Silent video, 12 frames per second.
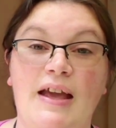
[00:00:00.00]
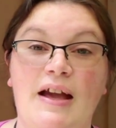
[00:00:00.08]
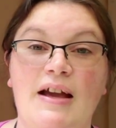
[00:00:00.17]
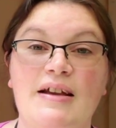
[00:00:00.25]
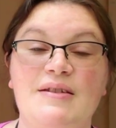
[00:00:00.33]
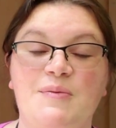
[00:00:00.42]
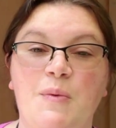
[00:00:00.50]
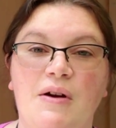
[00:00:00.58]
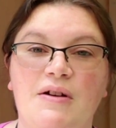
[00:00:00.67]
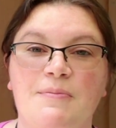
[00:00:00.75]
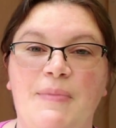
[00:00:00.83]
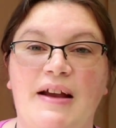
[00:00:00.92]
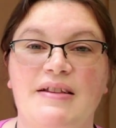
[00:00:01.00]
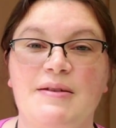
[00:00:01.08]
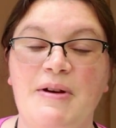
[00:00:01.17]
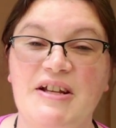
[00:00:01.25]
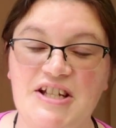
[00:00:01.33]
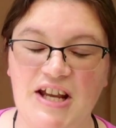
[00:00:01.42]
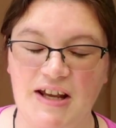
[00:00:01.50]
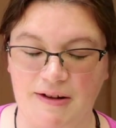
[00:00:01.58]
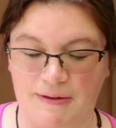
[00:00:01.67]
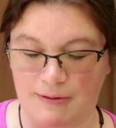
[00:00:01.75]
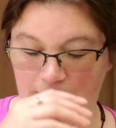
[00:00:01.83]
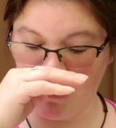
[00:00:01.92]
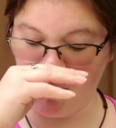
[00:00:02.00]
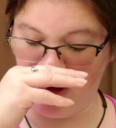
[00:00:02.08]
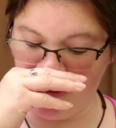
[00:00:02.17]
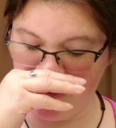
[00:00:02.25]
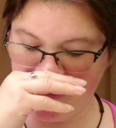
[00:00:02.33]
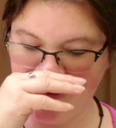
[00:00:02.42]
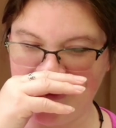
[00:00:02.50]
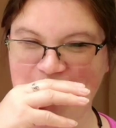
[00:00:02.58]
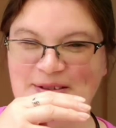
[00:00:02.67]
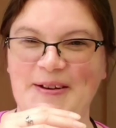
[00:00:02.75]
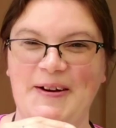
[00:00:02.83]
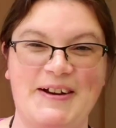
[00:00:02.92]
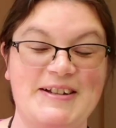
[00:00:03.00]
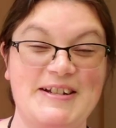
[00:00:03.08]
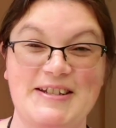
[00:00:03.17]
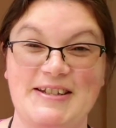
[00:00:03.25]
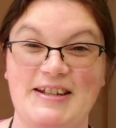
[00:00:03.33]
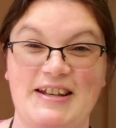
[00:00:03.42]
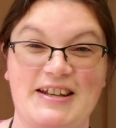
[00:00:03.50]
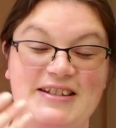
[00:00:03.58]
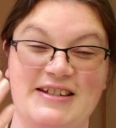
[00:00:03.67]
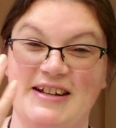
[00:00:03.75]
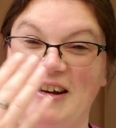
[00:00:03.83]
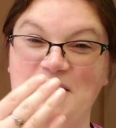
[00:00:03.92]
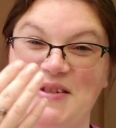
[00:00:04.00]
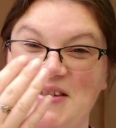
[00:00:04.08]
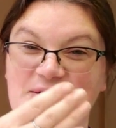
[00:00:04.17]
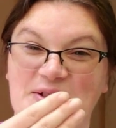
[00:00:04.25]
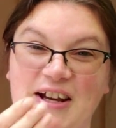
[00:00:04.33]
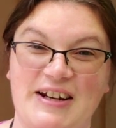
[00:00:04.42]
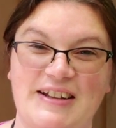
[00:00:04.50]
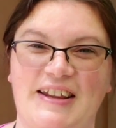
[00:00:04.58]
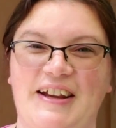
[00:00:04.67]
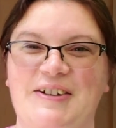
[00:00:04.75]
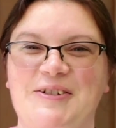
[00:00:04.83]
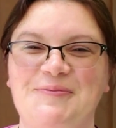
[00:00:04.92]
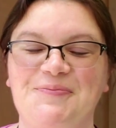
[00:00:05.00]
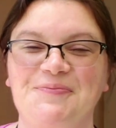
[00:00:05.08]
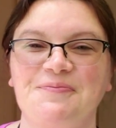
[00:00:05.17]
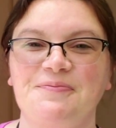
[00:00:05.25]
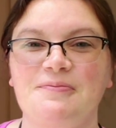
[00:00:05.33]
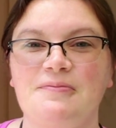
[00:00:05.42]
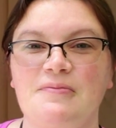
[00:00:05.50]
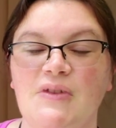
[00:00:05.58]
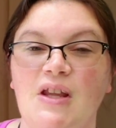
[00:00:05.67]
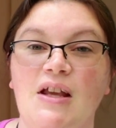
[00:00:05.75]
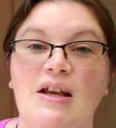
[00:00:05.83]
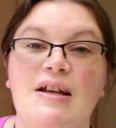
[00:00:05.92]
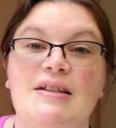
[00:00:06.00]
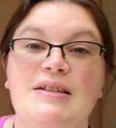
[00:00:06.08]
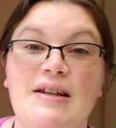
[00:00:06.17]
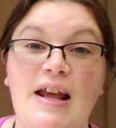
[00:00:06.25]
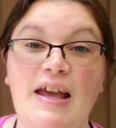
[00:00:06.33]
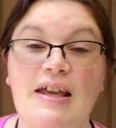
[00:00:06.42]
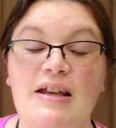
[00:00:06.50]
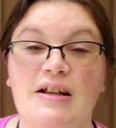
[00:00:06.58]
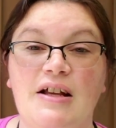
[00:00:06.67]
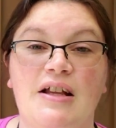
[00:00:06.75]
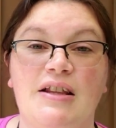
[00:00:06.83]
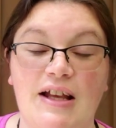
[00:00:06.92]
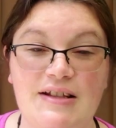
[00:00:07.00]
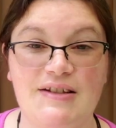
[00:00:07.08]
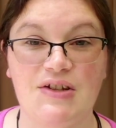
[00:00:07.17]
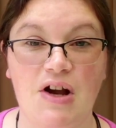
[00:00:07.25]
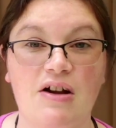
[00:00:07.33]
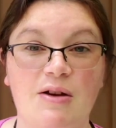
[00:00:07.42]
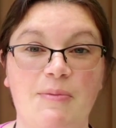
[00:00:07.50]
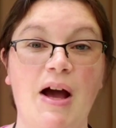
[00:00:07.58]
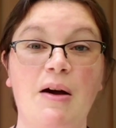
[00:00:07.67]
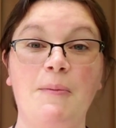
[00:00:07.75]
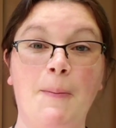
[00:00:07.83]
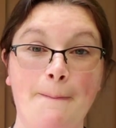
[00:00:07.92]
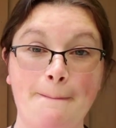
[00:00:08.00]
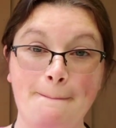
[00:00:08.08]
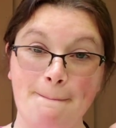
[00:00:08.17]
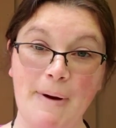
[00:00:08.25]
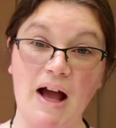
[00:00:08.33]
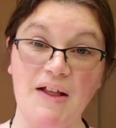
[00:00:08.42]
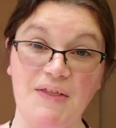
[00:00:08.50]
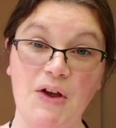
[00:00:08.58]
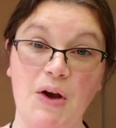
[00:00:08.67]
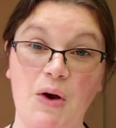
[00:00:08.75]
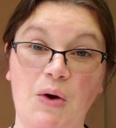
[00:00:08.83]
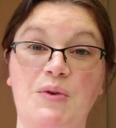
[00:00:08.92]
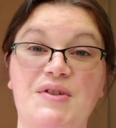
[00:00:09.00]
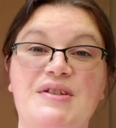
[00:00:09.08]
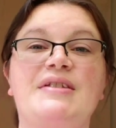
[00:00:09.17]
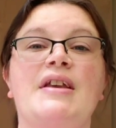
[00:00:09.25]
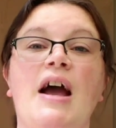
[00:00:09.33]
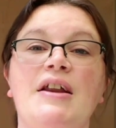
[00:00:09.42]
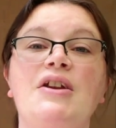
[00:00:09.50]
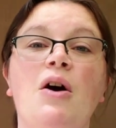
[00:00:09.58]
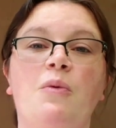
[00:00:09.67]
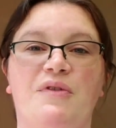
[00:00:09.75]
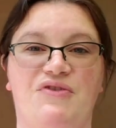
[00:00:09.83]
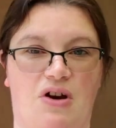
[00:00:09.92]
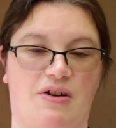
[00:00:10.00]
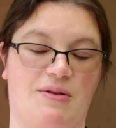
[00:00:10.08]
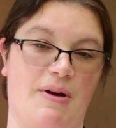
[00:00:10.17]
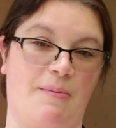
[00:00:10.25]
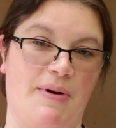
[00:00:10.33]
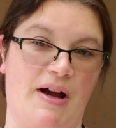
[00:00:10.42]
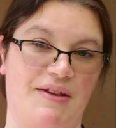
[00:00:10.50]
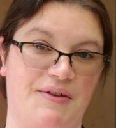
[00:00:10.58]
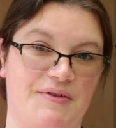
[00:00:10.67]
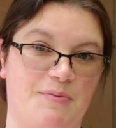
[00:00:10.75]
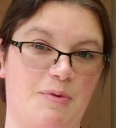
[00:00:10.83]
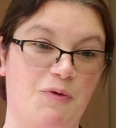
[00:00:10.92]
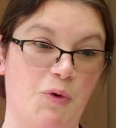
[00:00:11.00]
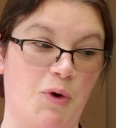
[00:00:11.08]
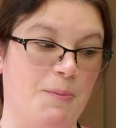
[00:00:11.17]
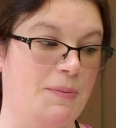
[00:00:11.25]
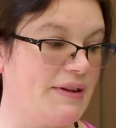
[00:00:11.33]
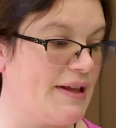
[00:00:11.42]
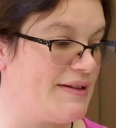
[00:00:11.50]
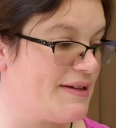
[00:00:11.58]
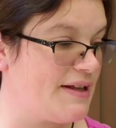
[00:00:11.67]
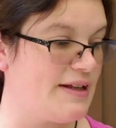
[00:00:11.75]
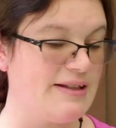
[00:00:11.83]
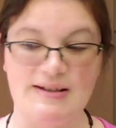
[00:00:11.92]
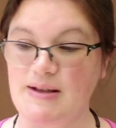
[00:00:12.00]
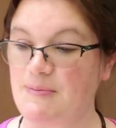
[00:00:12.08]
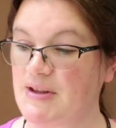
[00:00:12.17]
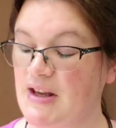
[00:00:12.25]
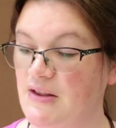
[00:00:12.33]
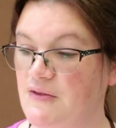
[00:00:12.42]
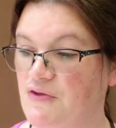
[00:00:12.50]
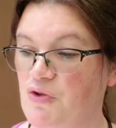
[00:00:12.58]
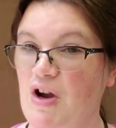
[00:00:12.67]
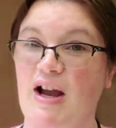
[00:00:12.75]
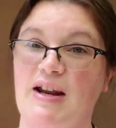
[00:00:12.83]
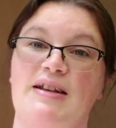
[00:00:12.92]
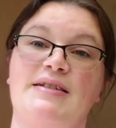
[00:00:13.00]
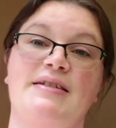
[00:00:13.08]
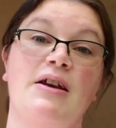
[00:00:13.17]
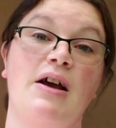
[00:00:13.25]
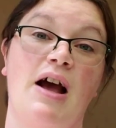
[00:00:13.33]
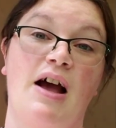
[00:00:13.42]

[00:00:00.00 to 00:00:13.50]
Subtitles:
Hey guys, welcome back to my channel. Sorry, I just sneezed and now it's still kind of there. Today, let's talk about Pothos. I know we've talked about Pothos before, but let's get into some of the other varieties.